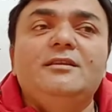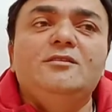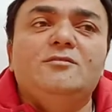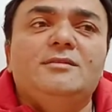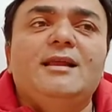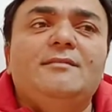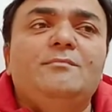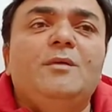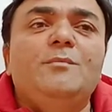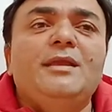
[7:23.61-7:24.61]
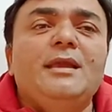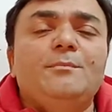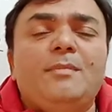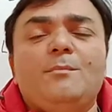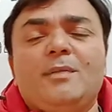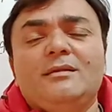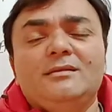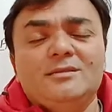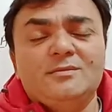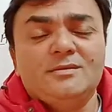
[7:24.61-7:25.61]
We used that mummy and papa
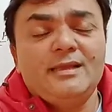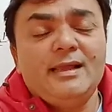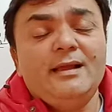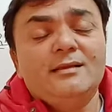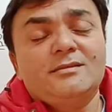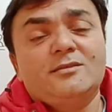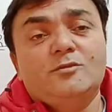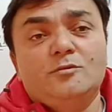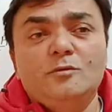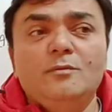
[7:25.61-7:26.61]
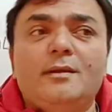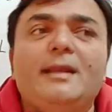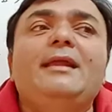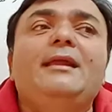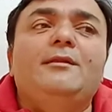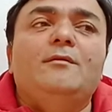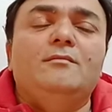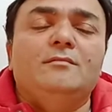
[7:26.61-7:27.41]
used to say us to drink it up.